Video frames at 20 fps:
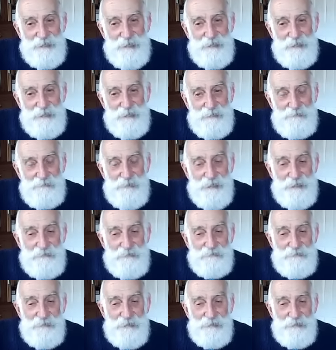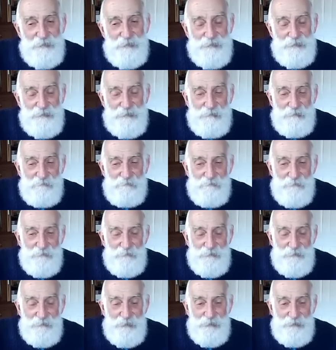I love that
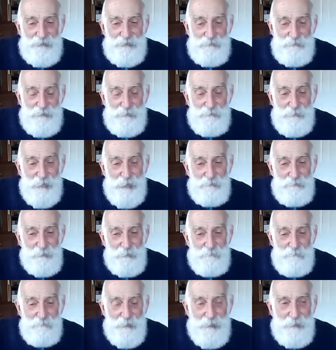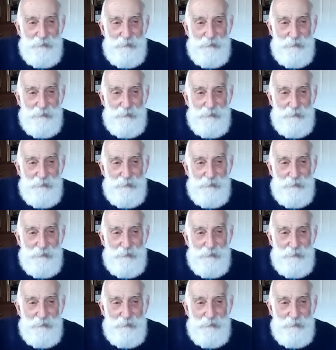verse from the Bible.